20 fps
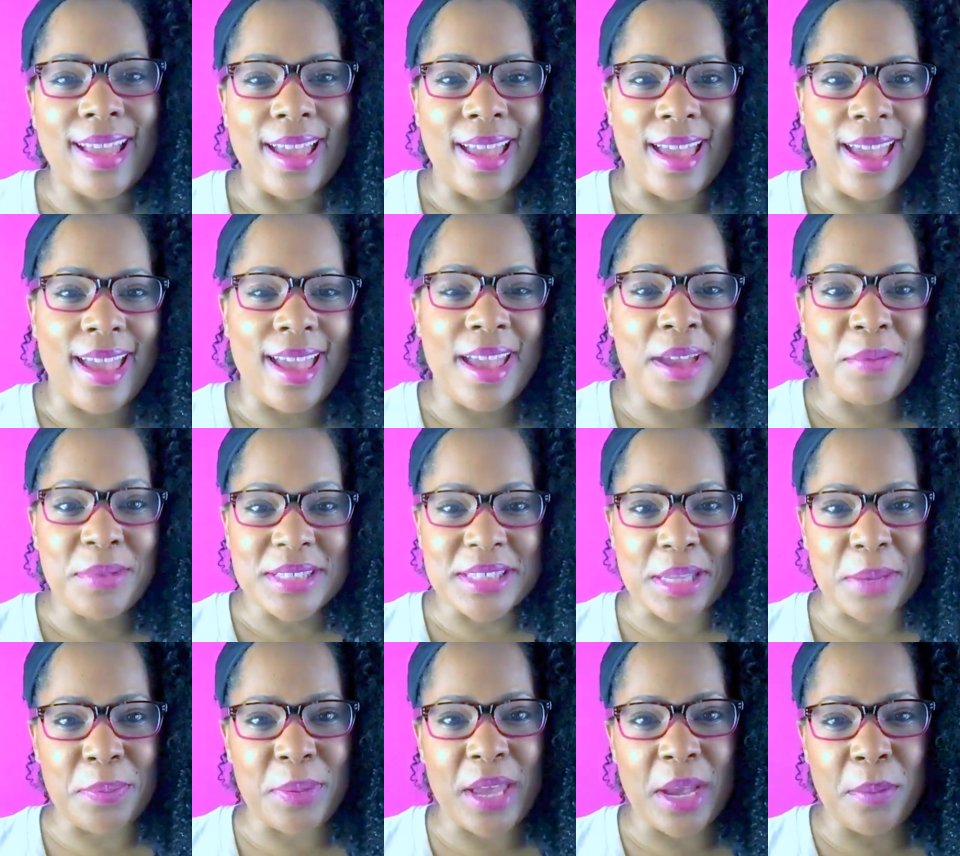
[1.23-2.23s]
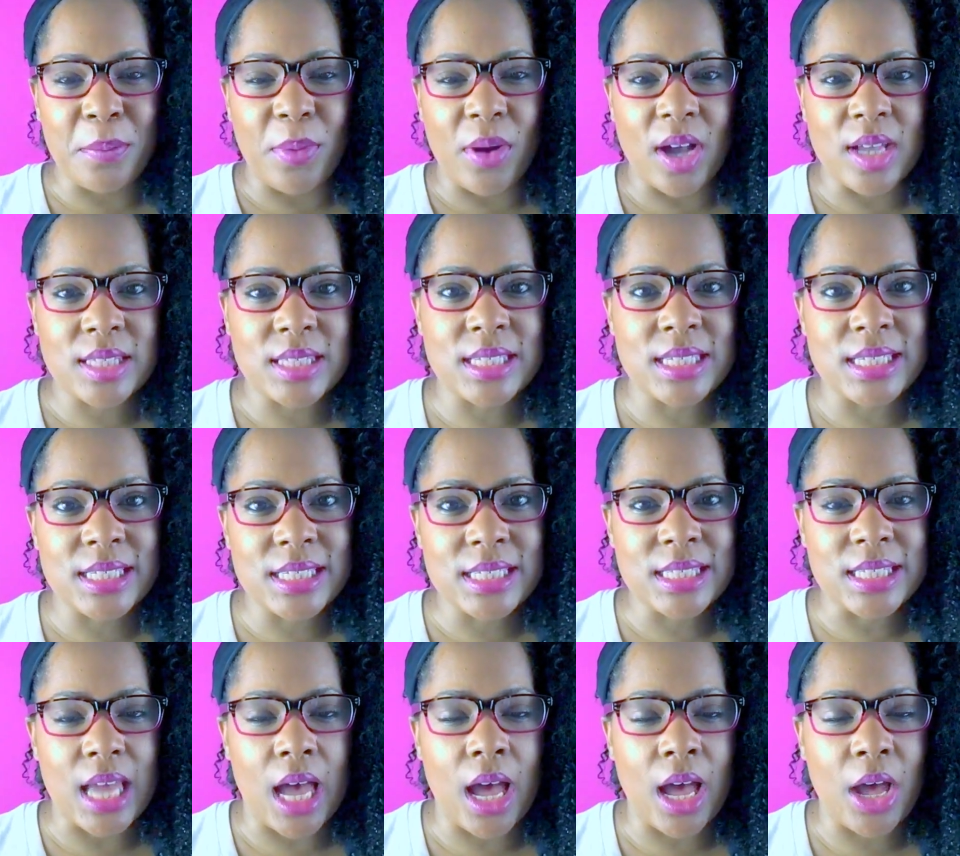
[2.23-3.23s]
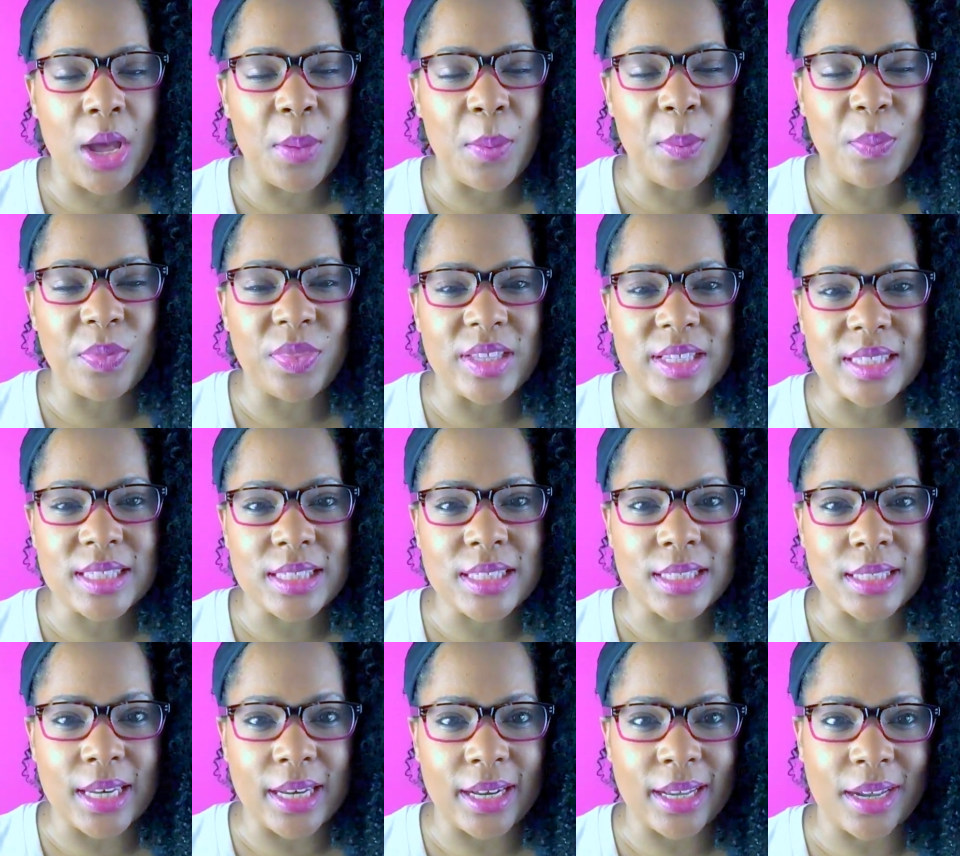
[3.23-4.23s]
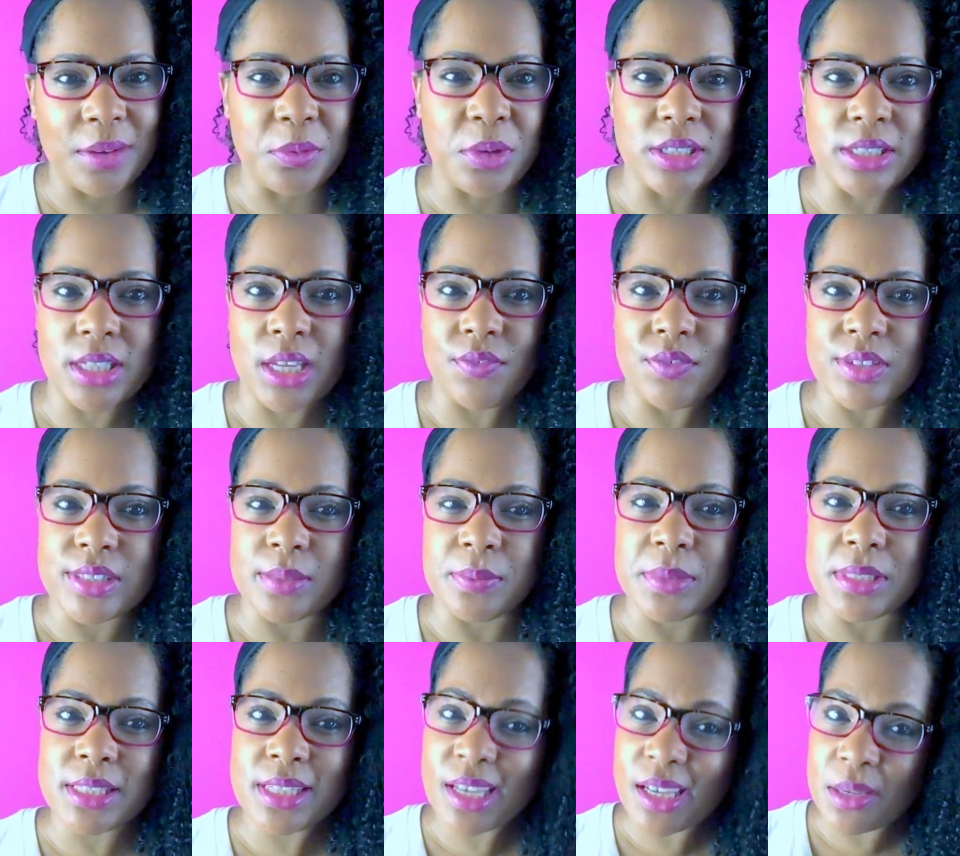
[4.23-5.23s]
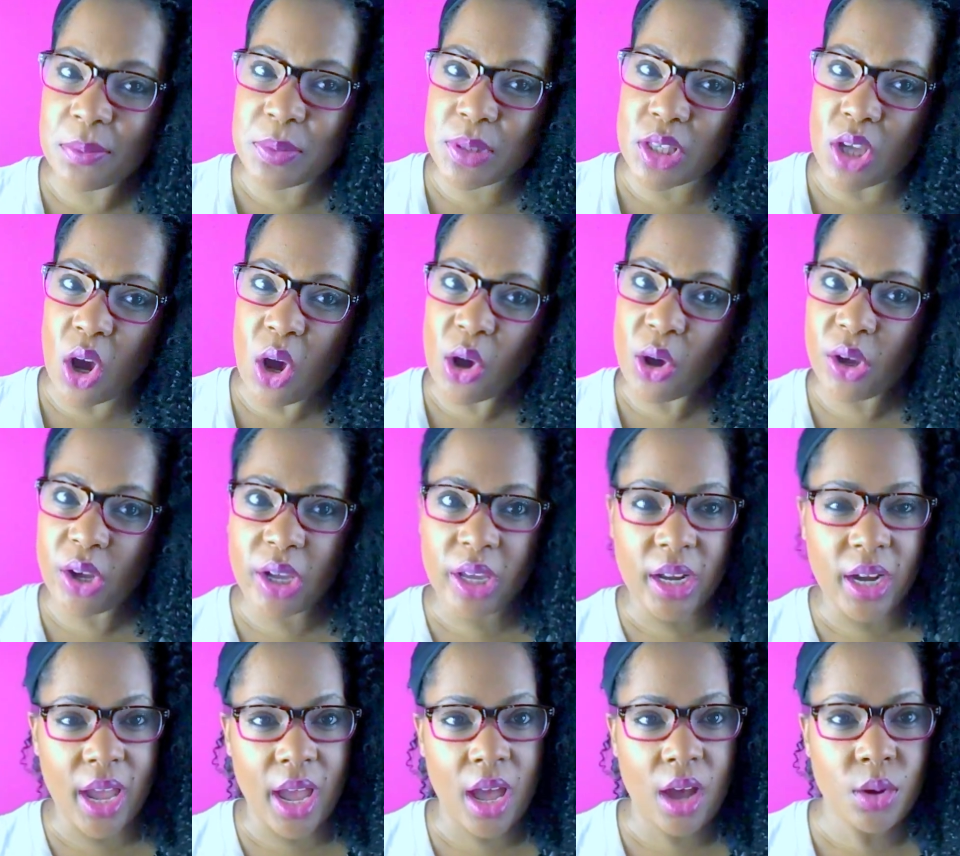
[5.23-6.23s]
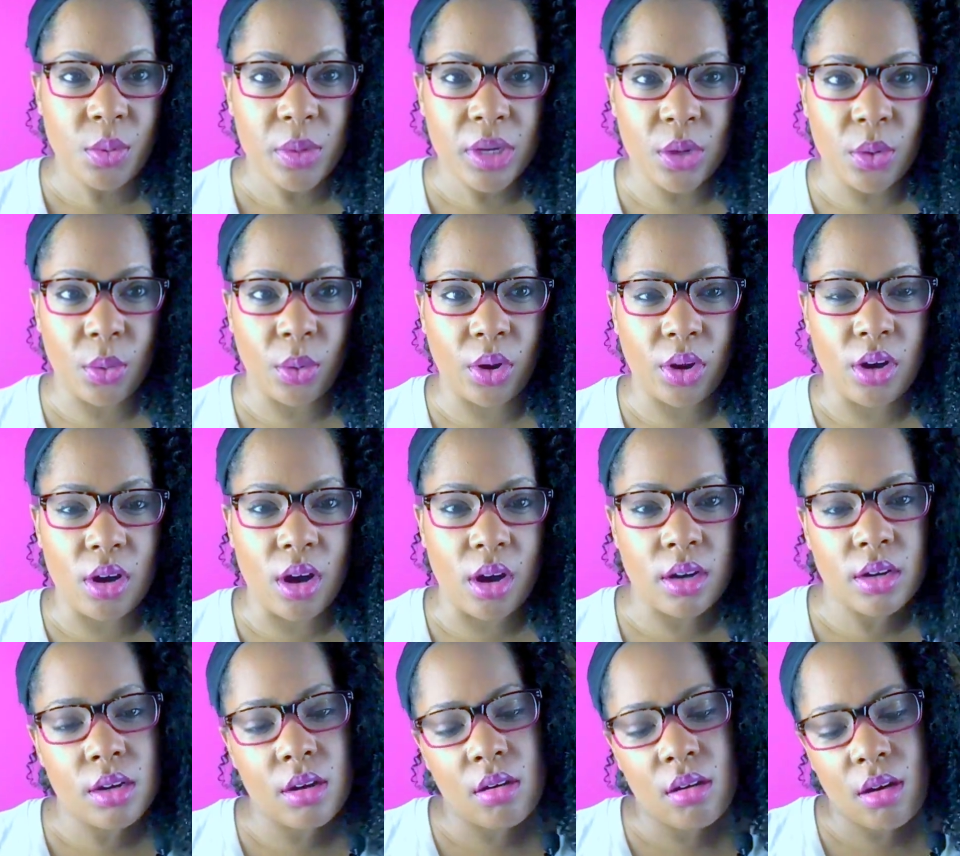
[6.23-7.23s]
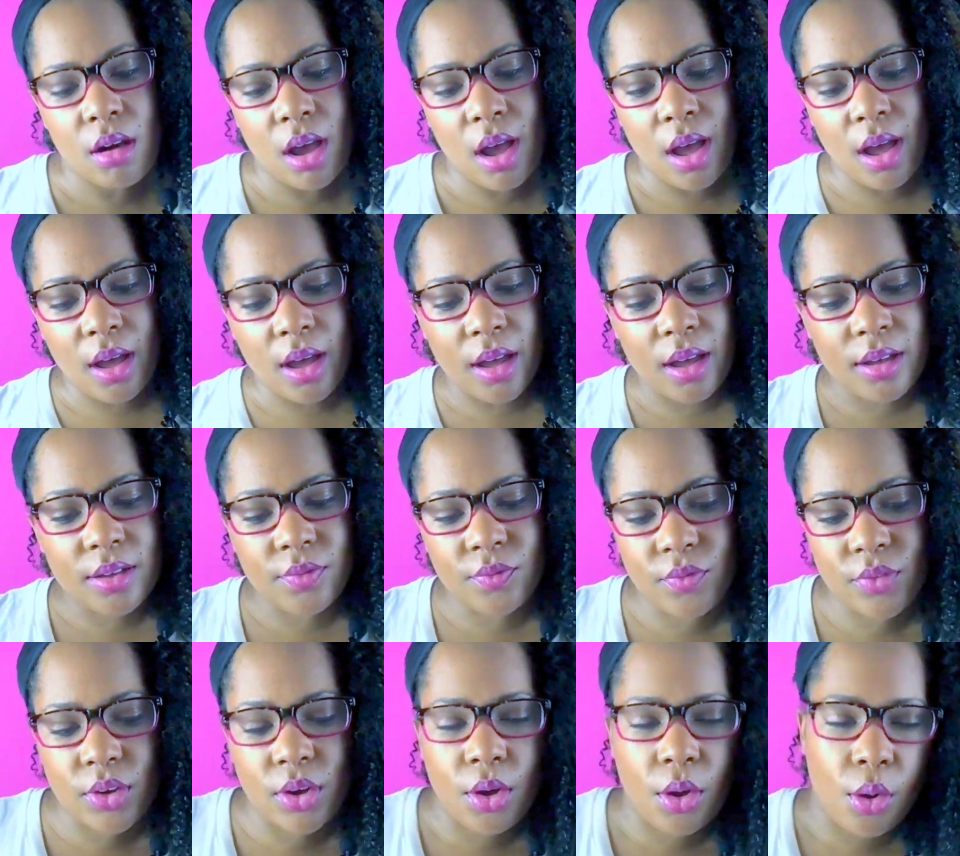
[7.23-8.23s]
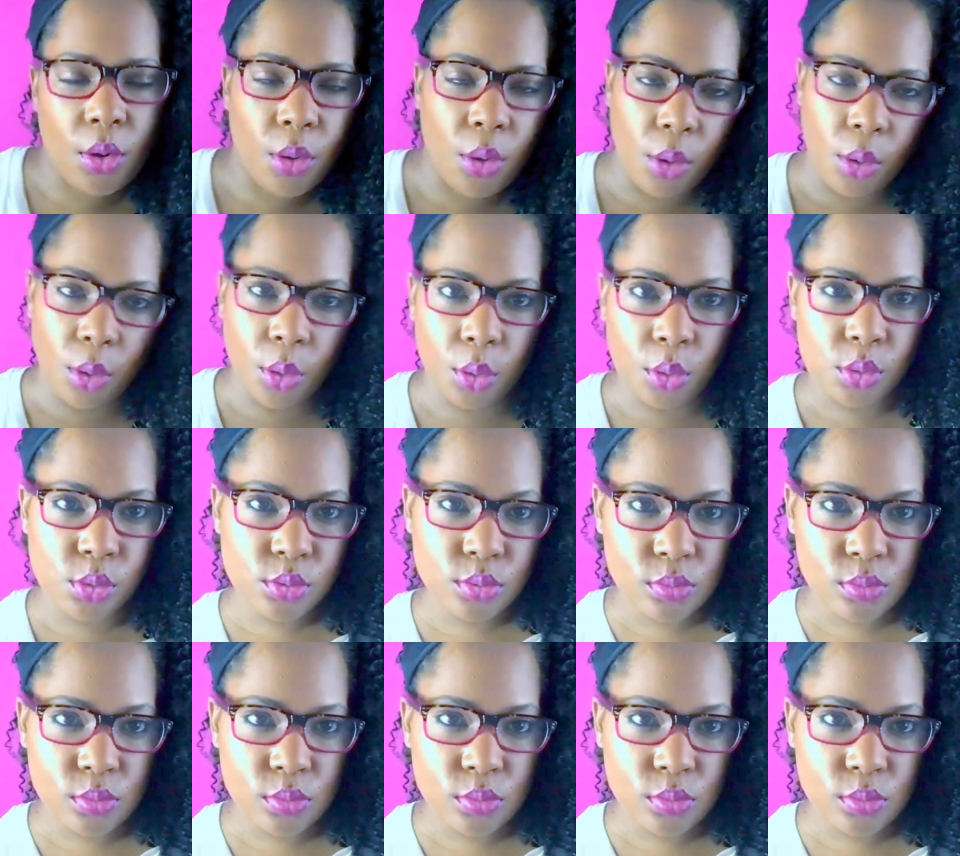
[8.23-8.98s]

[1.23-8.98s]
Hey, what's up, Pink Bosses? This is Nina. I wanted to give you some tips on how to record on your iPhone.